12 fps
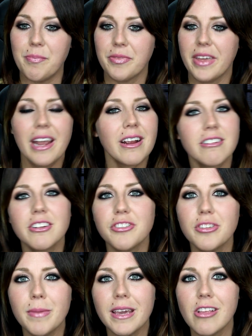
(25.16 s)
characters
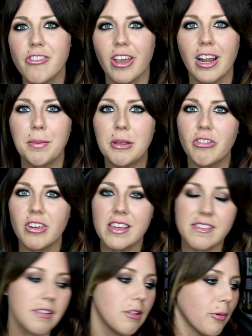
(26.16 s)
you meet in
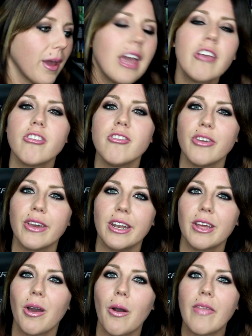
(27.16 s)
JRPGs, the locations you get
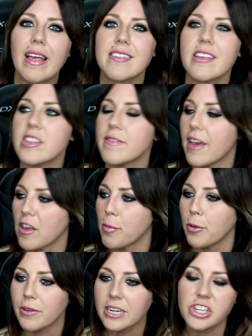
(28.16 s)
to go, that sense of
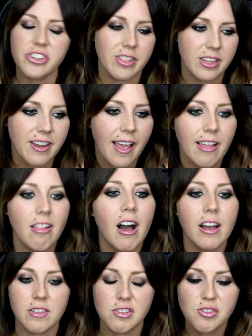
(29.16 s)
exploration, the
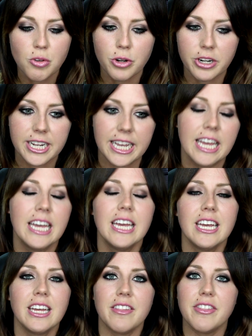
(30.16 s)
dialogue, the story,
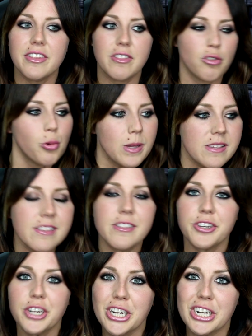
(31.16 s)
the twists and the
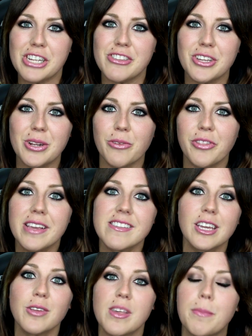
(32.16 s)
turns, you know, things that
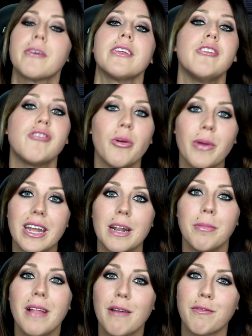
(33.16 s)
you typically don't get in a
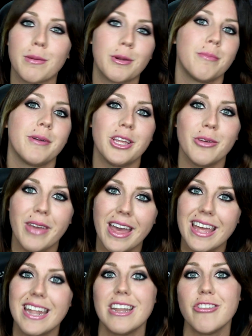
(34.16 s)
platformer, but you
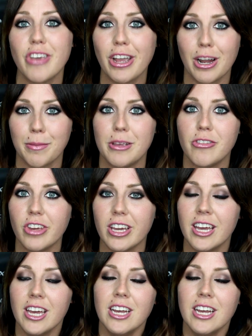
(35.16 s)
get in a JRPG.